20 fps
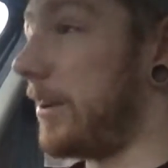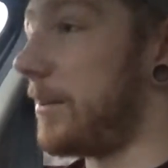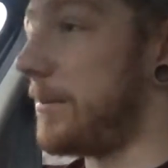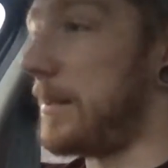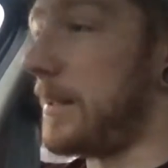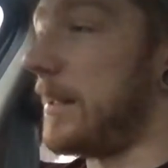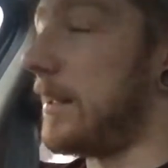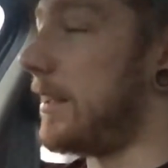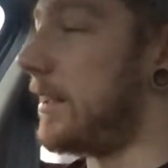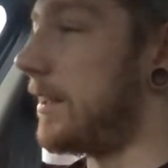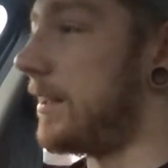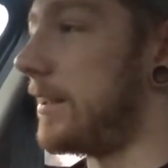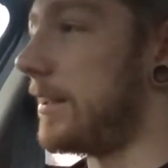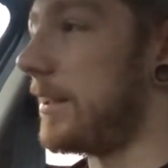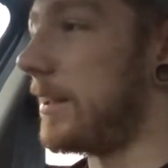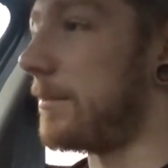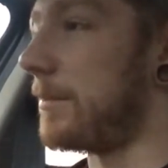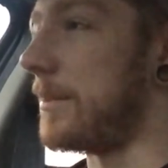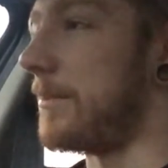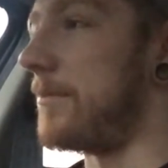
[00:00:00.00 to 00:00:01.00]

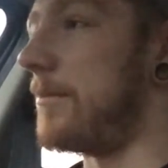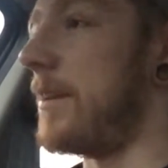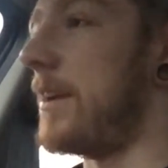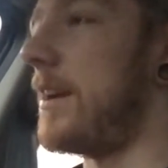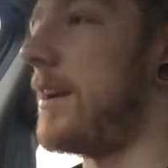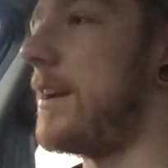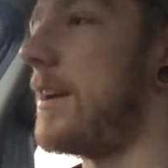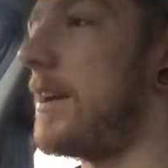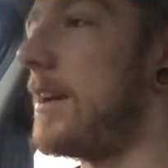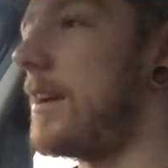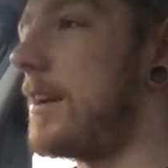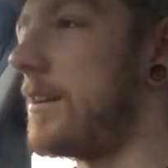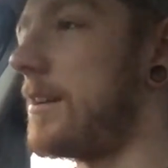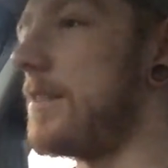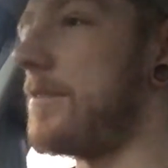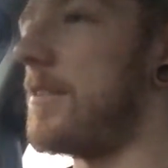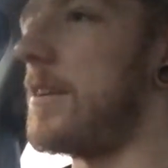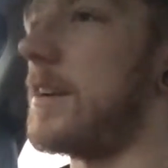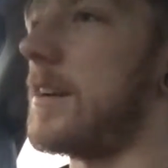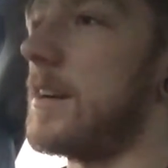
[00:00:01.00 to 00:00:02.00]
be
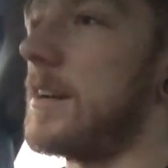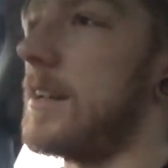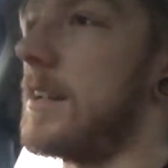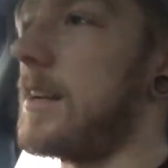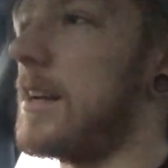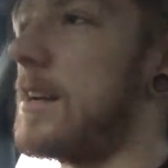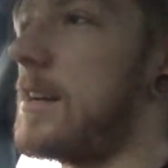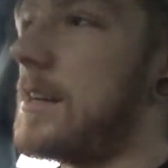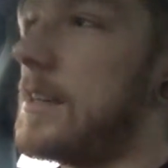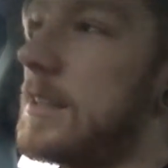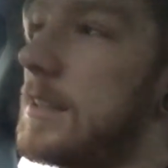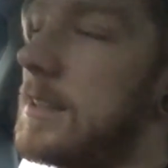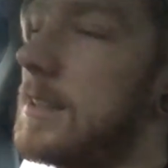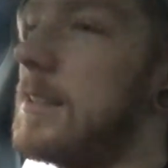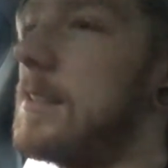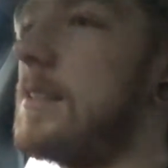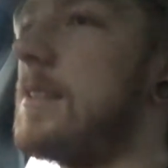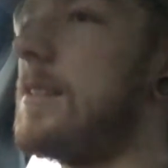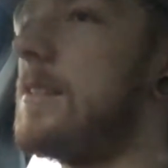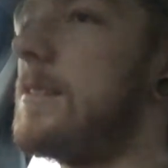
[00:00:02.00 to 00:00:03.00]
very, very I
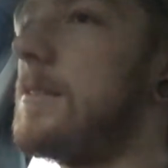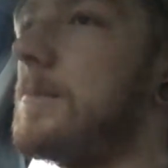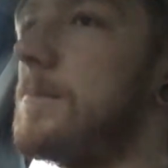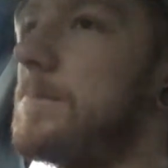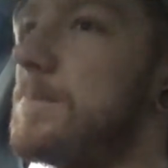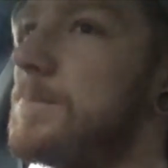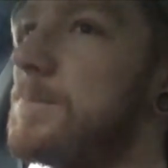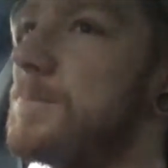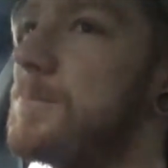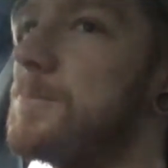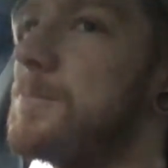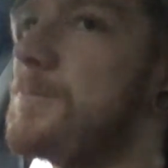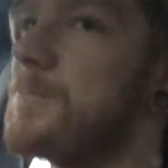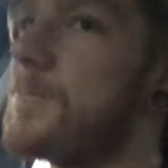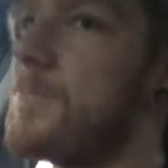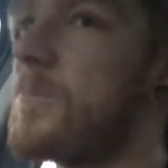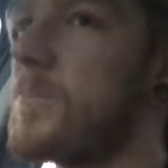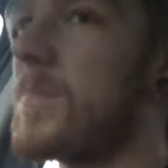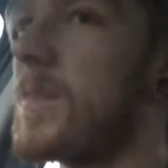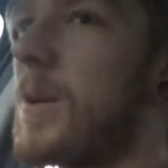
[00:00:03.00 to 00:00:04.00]

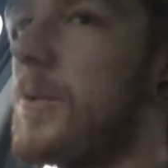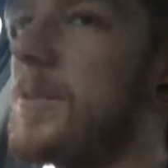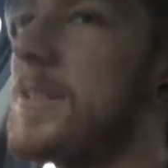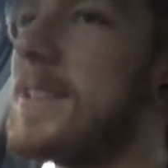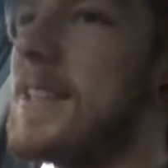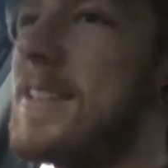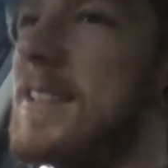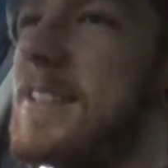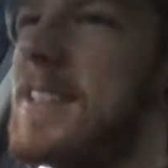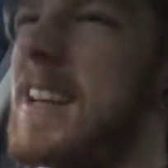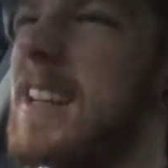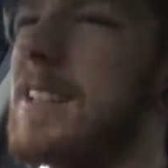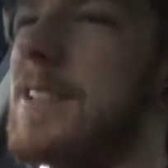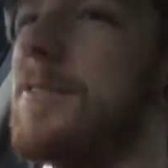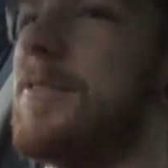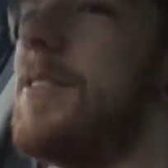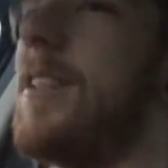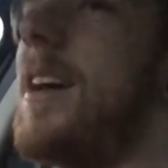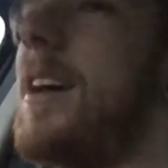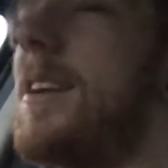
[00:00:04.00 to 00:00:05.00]
wouldn't say
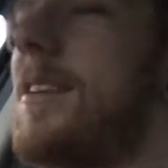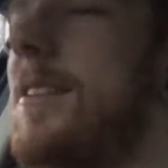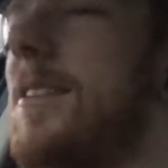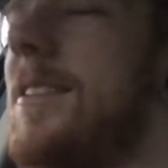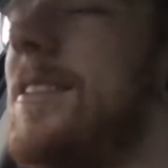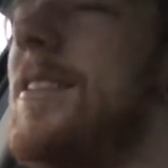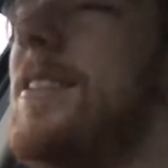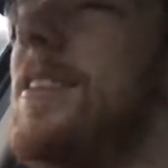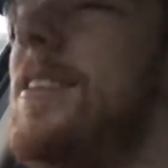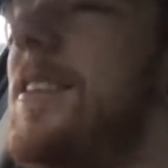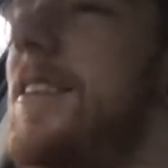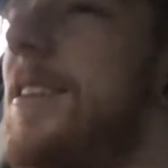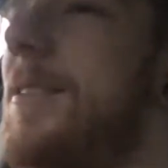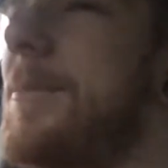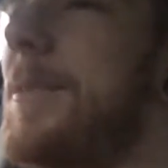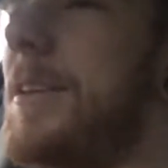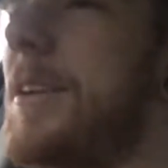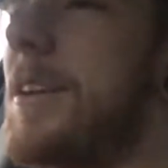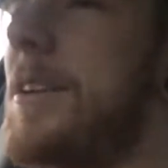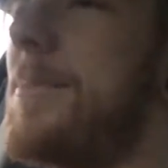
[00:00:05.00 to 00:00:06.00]
detective-like,
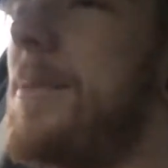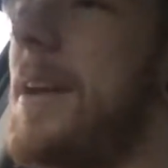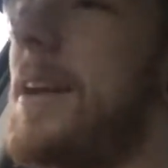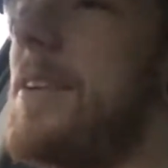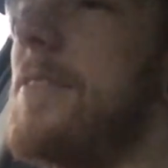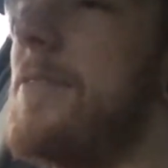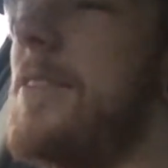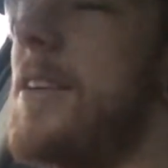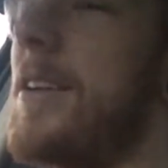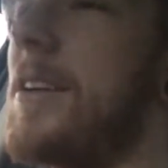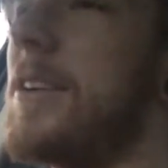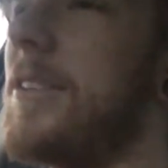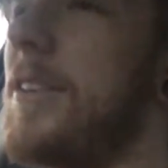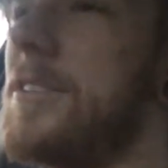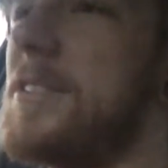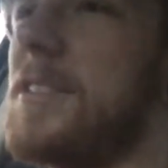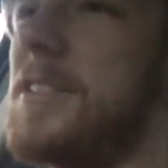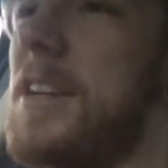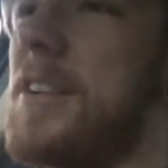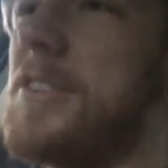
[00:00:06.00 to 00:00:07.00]
but you got to pay very
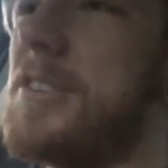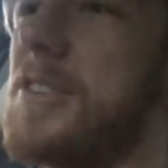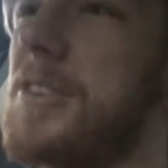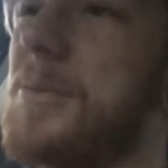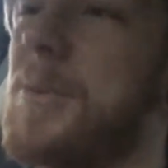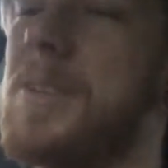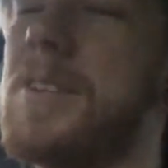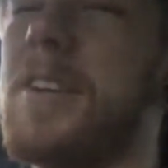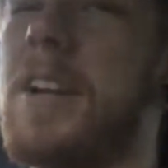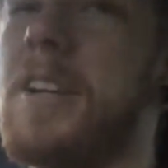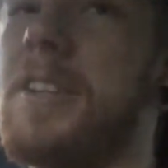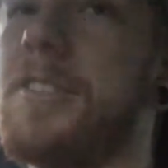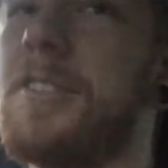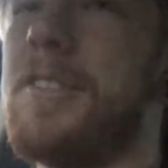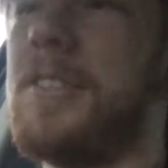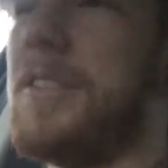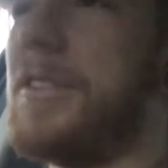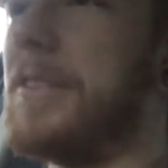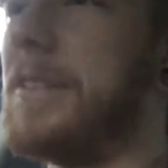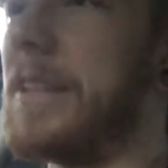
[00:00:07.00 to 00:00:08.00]
close attention to what you're
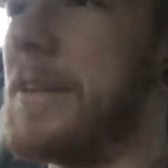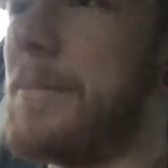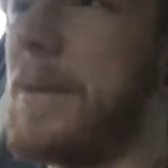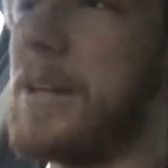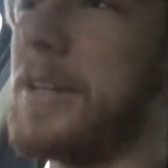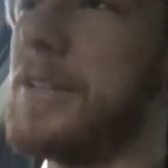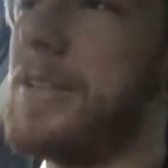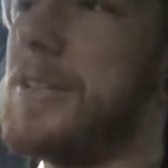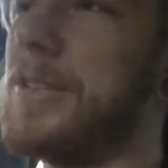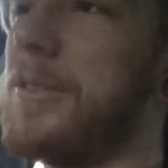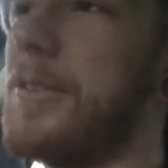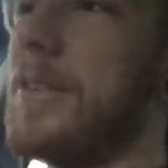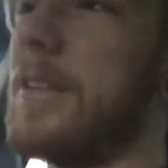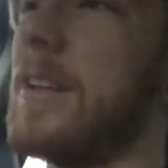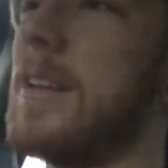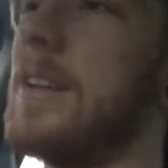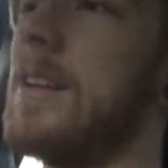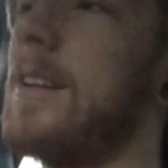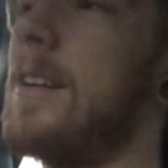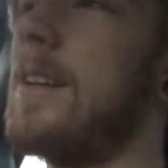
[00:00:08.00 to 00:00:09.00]
actually doing and making sure
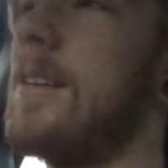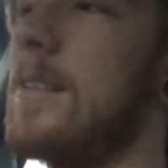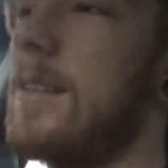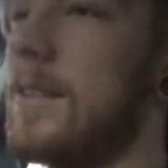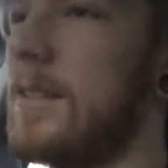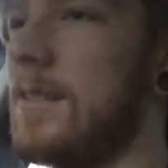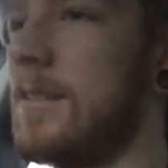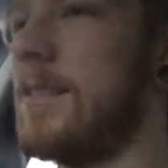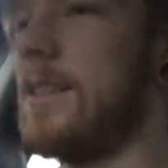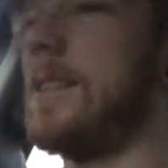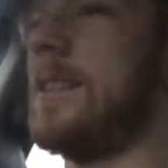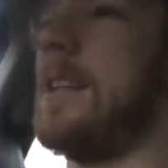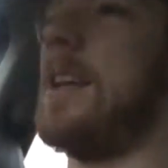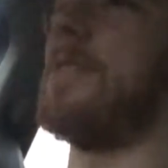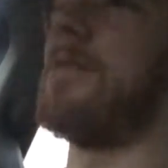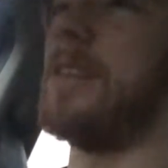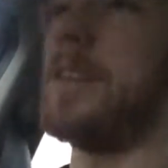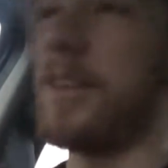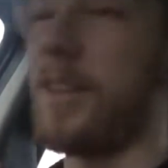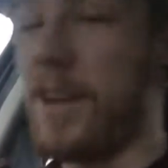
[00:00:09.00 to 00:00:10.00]
that
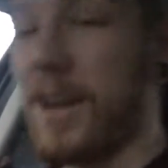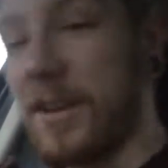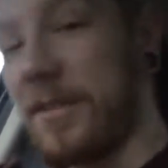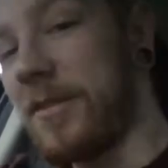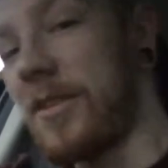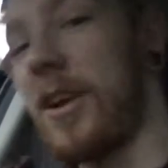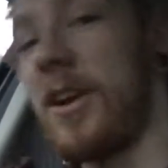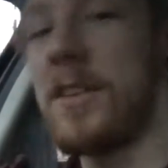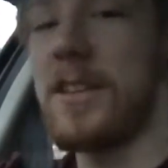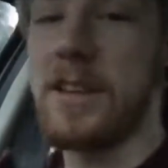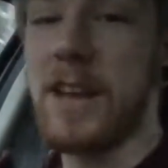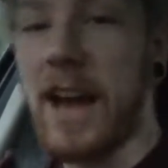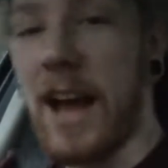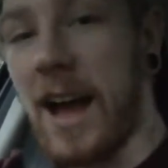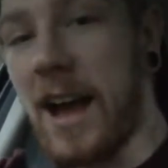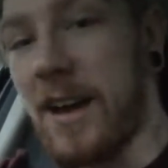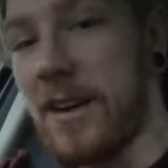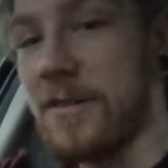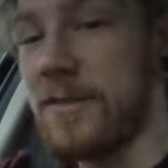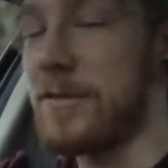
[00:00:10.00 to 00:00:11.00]
every line of code that you
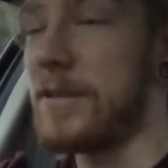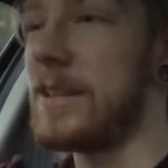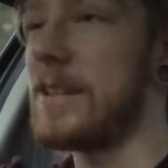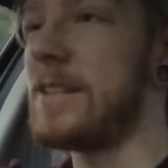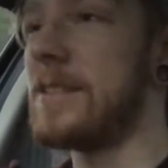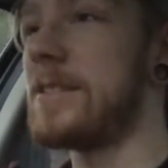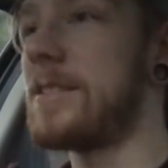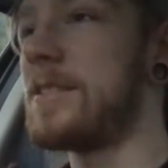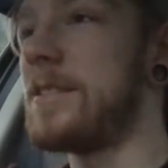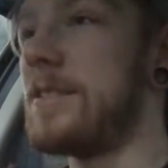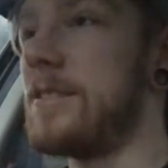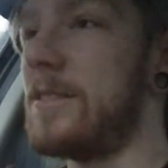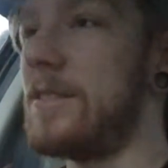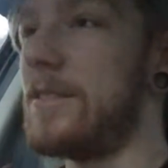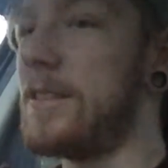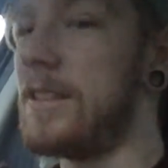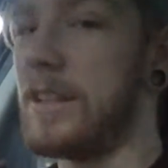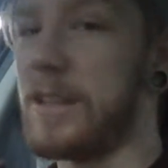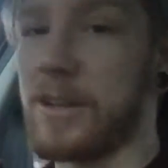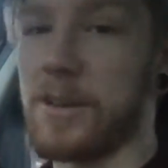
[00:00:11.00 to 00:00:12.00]
have is
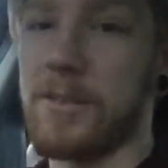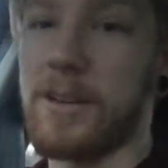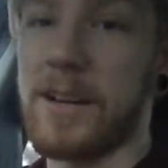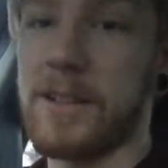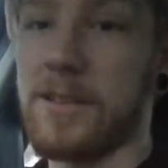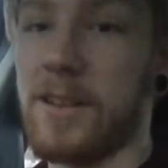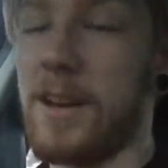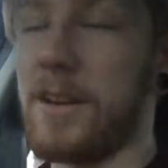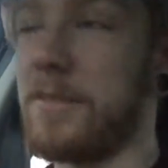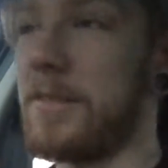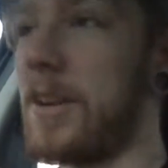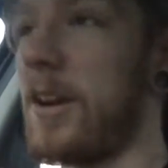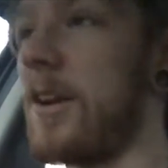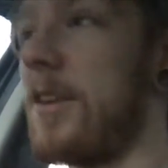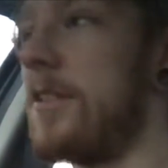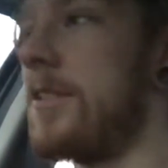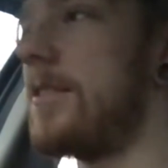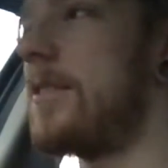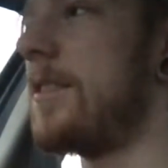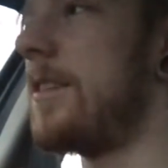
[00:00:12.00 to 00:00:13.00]
the correct line of
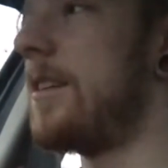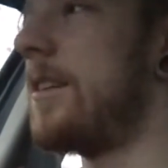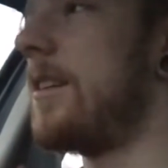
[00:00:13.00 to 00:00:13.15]
code.